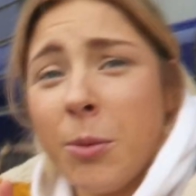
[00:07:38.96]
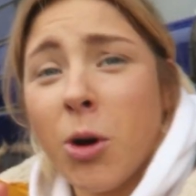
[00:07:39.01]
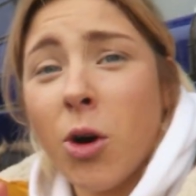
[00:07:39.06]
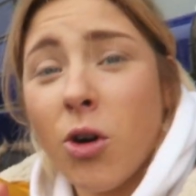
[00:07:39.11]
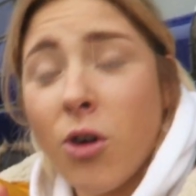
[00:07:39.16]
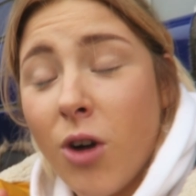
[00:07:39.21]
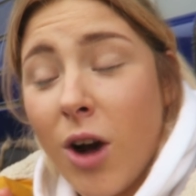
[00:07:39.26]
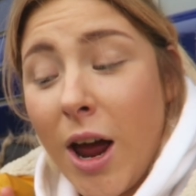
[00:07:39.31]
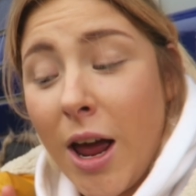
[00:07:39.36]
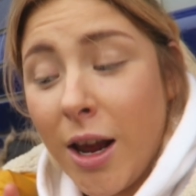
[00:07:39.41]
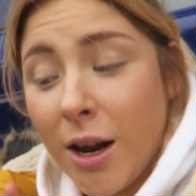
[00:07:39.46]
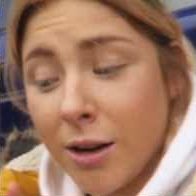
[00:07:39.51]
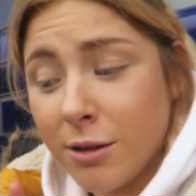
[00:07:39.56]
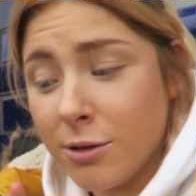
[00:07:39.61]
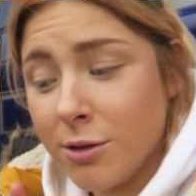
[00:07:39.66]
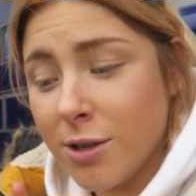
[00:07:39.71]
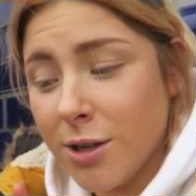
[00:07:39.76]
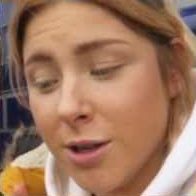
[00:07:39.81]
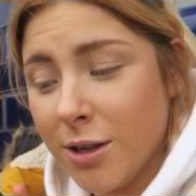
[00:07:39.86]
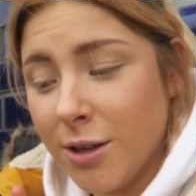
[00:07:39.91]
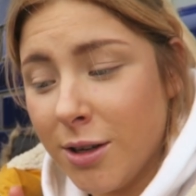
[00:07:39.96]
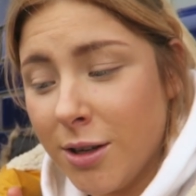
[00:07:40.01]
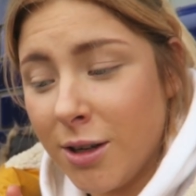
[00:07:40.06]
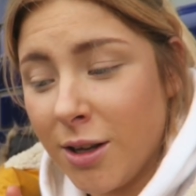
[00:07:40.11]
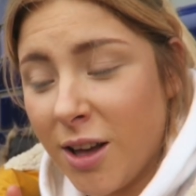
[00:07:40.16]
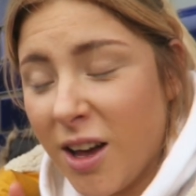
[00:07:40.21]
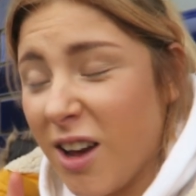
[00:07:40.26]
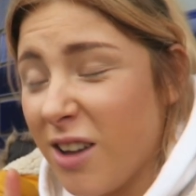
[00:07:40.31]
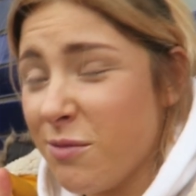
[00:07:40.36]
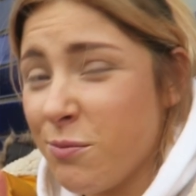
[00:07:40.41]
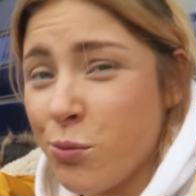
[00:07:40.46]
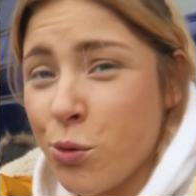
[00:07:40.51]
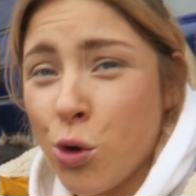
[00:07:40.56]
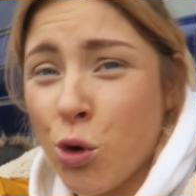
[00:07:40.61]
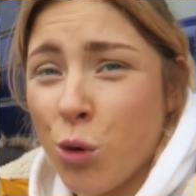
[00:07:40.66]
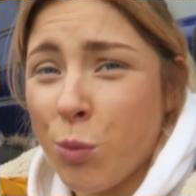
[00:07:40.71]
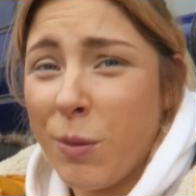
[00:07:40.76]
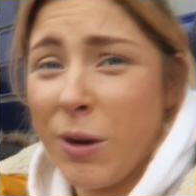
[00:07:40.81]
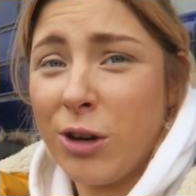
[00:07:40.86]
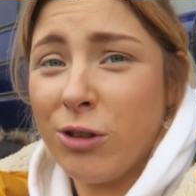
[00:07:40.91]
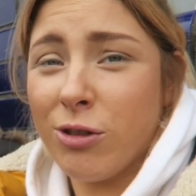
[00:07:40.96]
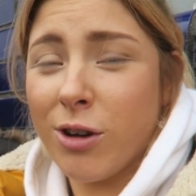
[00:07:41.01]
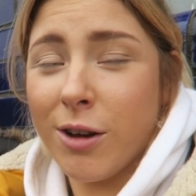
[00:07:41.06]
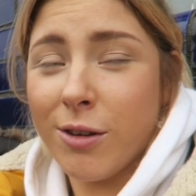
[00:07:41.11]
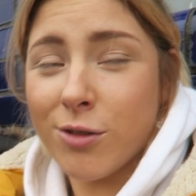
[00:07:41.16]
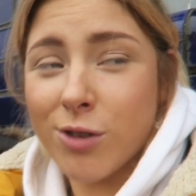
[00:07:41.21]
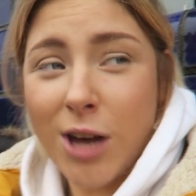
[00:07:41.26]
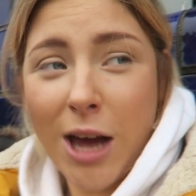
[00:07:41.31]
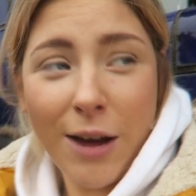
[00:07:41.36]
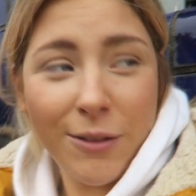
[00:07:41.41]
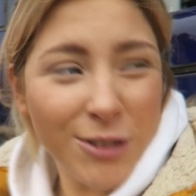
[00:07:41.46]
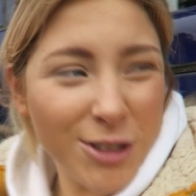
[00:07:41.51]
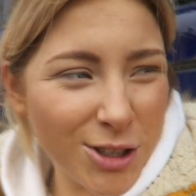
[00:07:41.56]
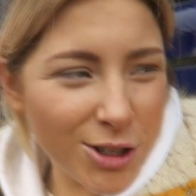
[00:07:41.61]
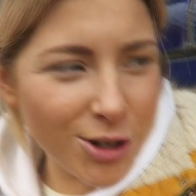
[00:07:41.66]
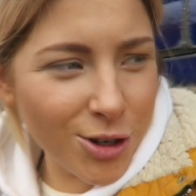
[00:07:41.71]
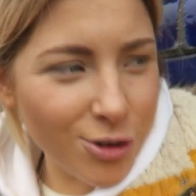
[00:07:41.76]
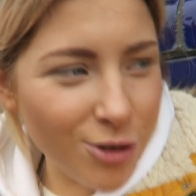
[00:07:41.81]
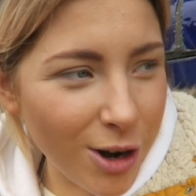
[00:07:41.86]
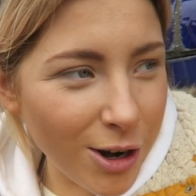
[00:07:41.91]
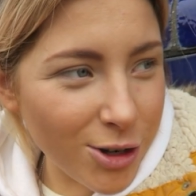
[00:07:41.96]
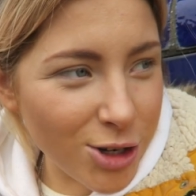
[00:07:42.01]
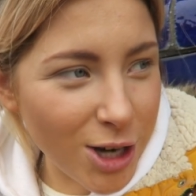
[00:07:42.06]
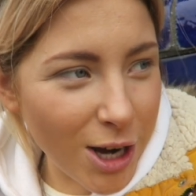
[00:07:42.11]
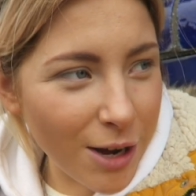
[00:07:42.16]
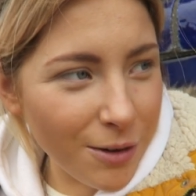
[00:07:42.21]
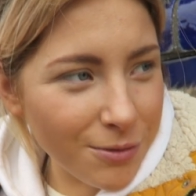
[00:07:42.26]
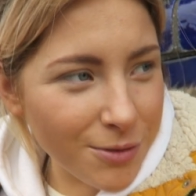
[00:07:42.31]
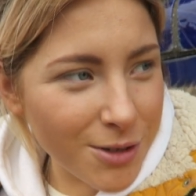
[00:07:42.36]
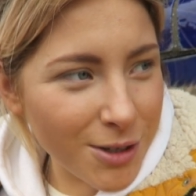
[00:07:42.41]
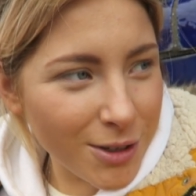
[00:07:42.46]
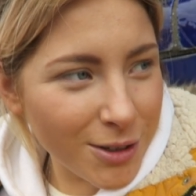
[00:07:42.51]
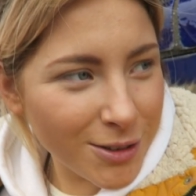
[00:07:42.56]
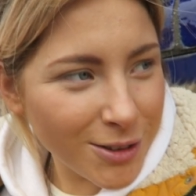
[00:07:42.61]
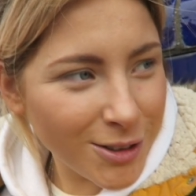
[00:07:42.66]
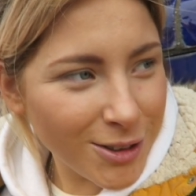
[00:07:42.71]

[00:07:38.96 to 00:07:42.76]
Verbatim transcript: I'm correct, I broke my drive shaft. Is it a drive shaft?